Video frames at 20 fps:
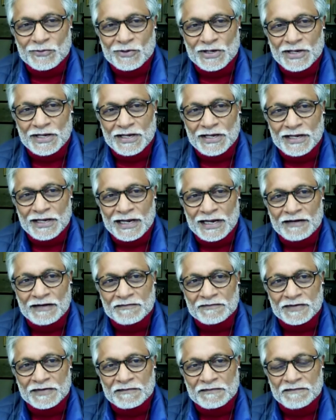we
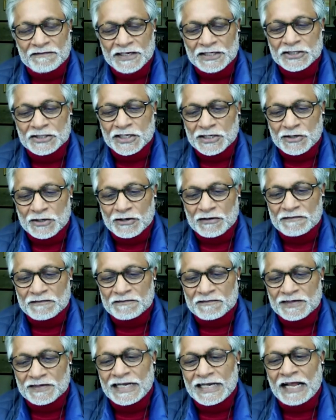have a vision
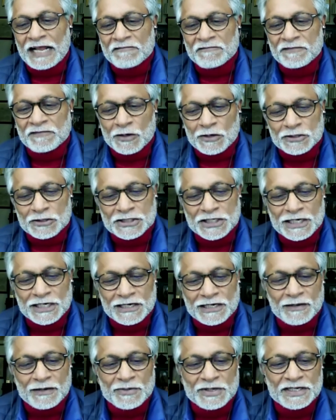of life
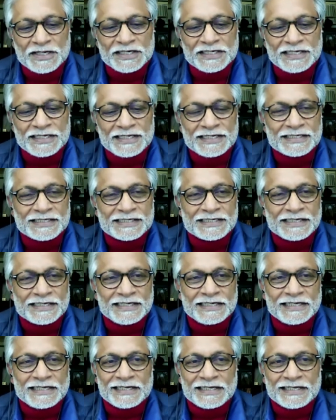flourishing communities